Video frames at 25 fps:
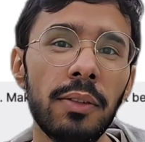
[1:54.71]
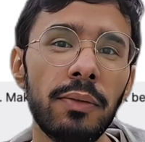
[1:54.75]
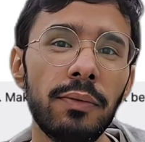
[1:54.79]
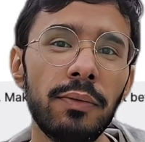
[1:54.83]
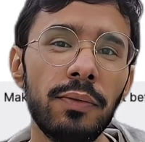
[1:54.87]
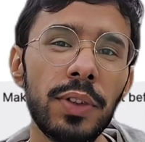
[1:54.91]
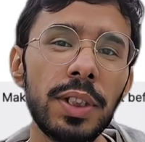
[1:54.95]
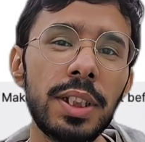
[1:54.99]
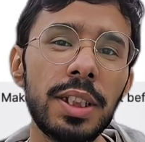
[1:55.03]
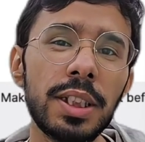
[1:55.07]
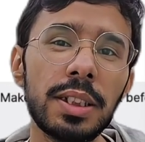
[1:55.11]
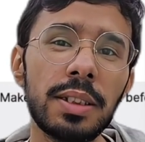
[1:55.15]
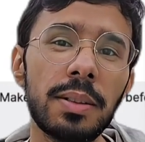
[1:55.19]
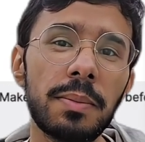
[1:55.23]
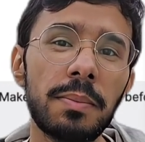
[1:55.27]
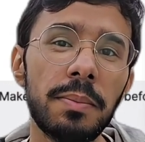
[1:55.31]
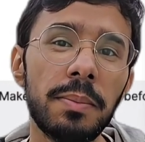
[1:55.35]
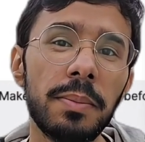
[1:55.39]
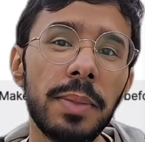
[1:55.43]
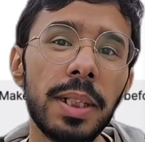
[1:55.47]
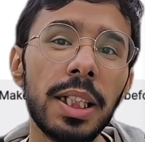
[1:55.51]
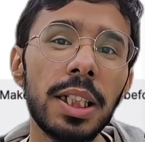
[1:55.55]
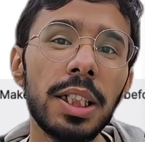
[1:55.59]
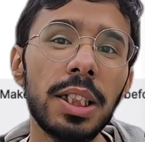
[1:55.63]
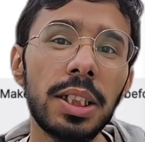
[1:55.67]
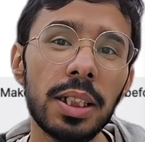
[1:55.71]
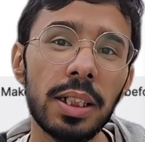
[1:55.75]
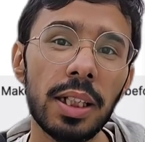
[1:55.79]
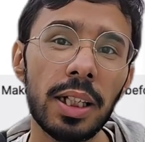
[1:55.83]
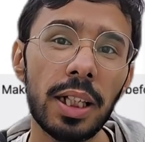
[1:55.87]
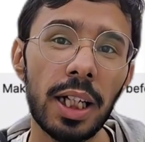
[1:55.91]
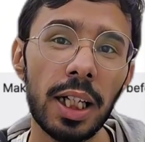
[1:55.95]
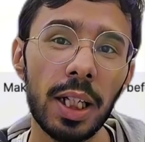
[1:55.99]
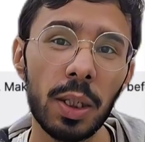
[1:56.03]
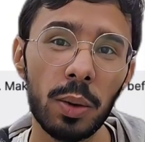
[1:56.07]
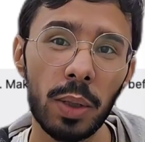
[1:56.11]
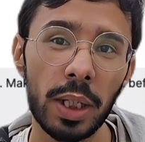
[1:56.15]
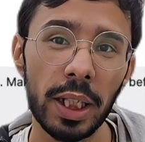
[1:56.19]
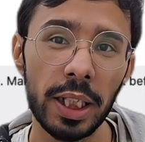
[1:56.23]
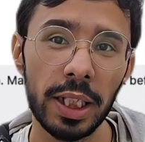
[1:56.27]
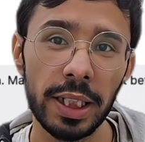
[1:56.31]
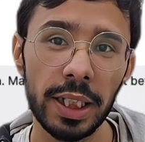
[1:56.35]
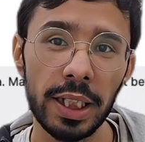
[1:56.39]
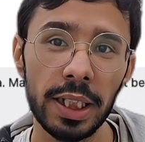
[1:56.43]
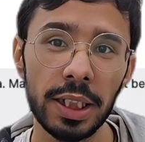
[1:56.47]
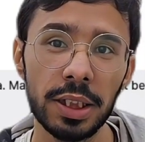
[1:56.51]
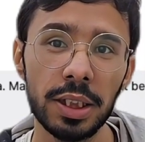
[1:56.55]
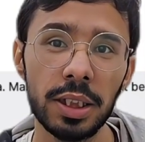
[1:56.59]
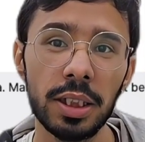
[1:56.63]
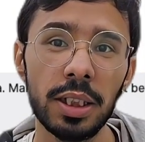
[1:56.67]
which is a major
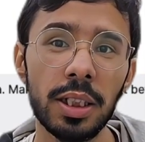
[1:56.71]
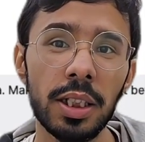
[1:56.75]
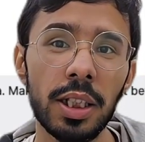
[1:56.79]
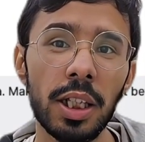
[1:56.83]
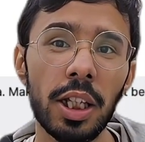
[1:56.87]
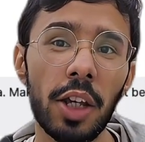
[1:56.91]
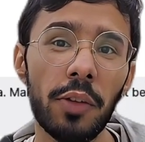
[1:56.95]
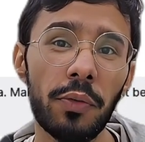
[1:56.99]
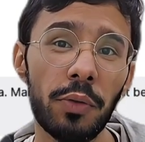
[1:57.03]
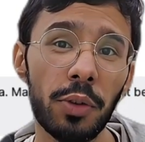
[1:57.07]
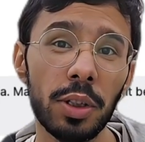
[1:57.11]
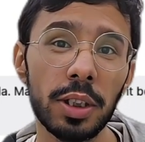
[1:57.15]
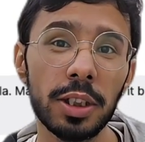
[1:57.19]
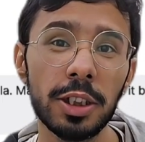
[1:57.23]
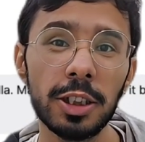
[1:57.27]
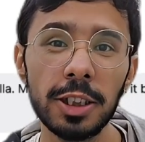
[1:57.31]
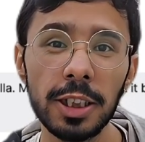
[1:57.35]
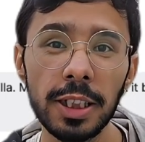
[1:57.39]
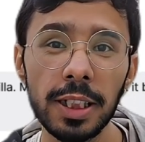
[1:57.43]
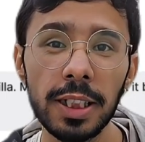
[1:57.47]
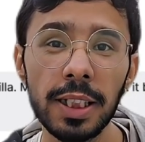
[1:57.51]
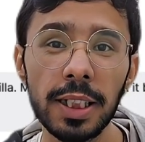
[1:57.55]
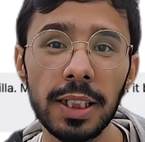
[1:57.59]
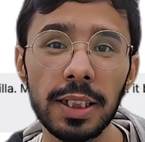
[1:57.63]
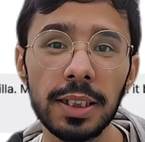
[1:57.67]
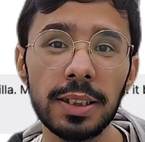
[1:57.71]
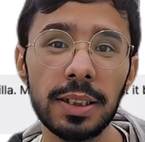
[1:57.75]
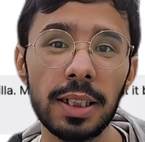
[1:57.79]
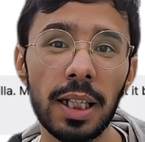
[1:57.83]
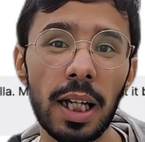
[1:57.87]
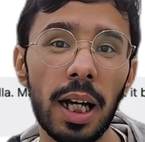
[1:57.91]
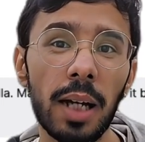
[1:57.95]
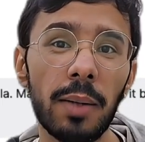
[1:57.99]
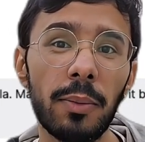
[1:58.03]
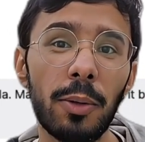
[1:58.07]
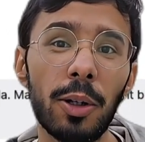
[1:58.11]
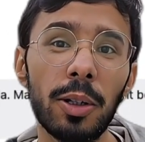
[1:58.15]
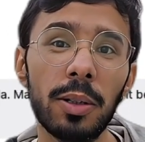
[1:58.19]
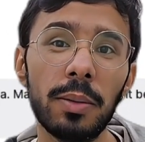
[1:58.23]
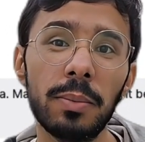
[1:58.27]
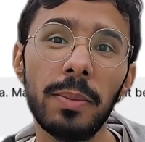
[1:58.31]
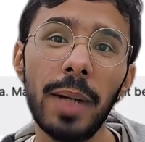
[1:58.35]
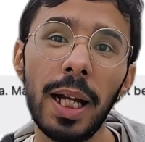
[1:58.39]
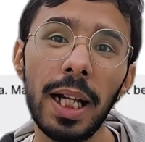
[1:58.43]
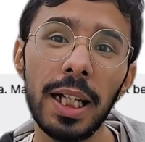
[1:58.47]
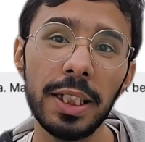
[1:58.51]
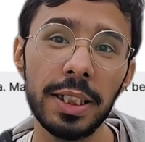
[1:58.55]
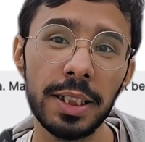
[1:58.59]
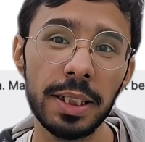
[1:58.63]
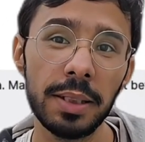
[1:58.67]
advantage if you're serious about
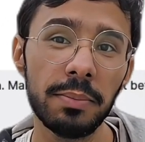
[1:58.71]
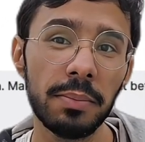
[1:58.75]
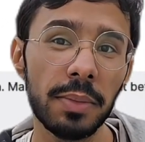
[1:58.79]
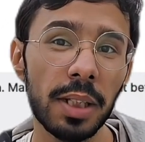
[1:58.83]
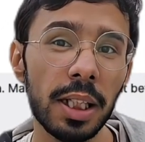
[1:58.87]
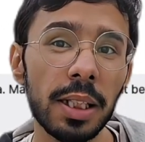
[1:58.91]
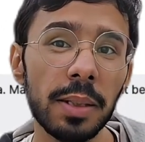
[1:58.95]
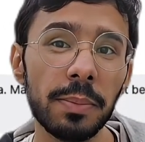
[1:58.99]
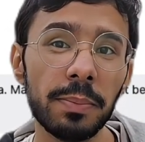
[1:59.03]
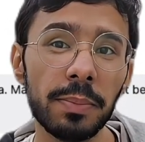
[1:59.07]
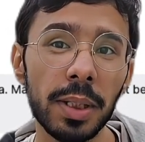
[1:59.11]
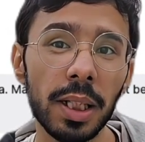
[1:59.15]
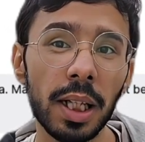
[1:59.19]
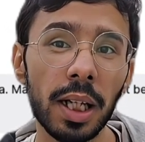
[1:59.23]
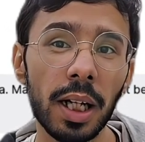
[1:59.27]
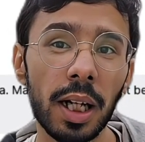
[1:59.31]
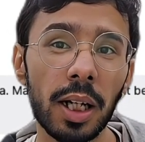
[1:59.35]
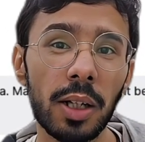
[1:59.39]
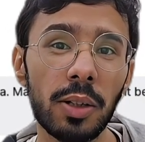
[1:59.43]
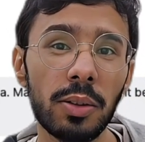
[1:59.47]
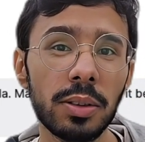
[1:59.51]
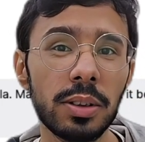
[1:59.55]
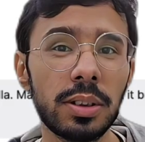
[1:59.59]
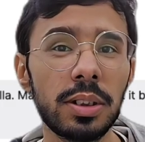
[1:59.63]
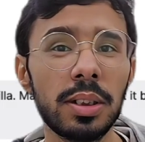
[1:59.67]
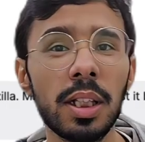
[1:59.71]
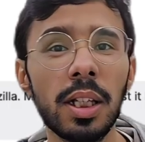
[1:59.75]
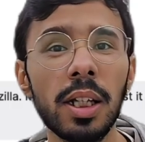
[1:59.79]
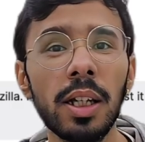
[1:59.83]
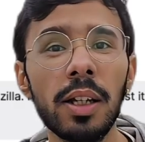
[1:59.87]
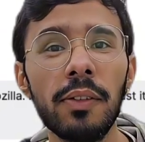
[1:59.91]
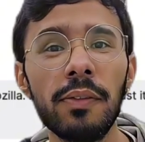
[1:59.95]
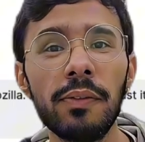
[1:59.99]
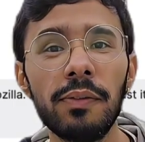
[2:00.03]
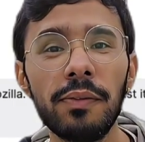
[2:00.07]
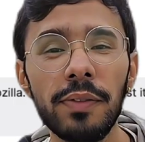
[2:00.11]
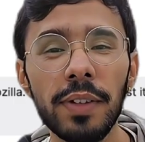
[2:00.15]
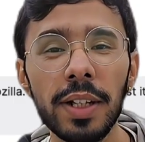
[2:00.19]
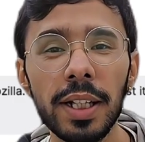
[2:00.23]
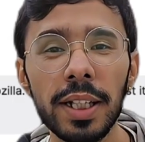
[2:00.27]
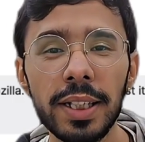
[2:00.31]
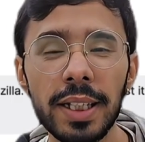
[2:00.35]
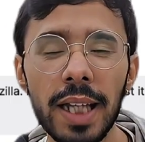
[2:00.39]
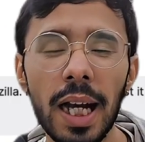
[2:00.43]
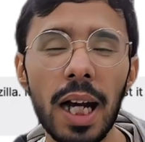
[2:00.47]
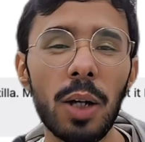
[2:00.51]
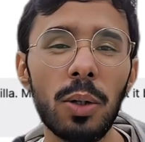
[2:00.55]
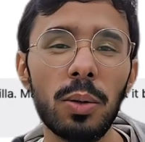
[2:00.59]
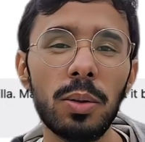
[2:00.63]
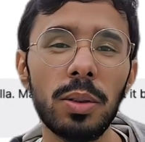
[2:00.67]
managing multiple accounts
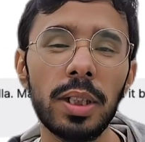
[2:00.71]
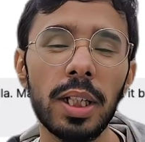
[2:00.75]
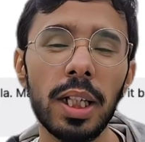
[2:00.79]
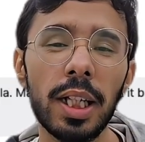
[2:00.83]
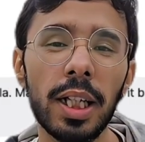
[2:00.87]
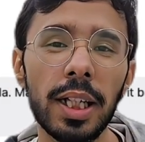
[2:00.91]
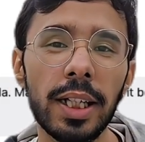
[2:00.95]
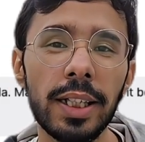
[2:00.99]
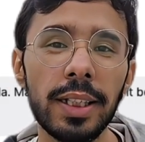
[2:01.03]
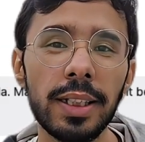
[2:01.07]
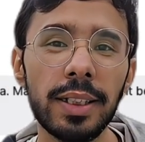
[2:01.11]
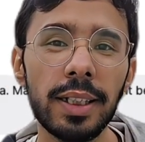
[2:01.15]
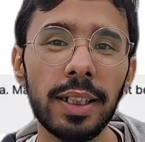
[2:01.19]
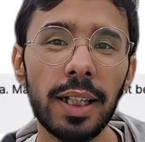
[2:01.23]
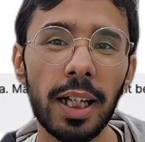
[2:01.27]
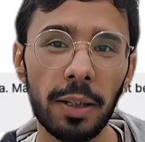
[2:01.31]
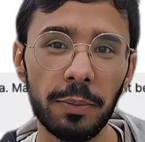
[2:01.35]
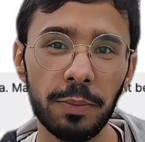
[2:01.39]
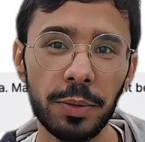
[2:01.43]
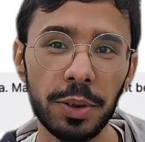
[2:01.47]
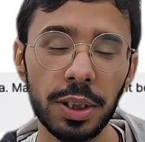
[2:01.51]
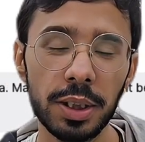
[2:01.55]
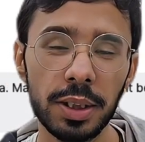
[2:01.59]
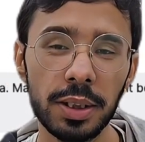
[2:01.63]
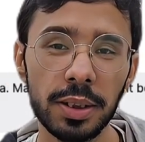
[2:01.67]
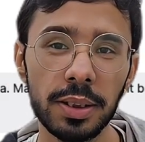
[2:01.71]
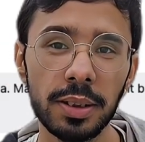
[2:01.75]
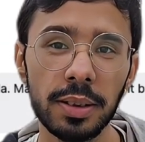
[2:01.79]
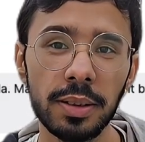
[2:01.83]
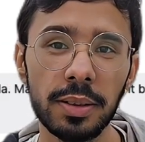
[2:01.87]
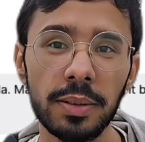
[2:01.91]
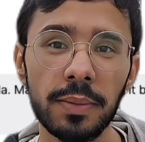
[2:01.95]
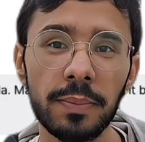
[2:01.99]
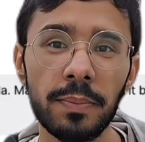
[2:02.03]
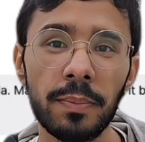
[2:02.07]
without interruption.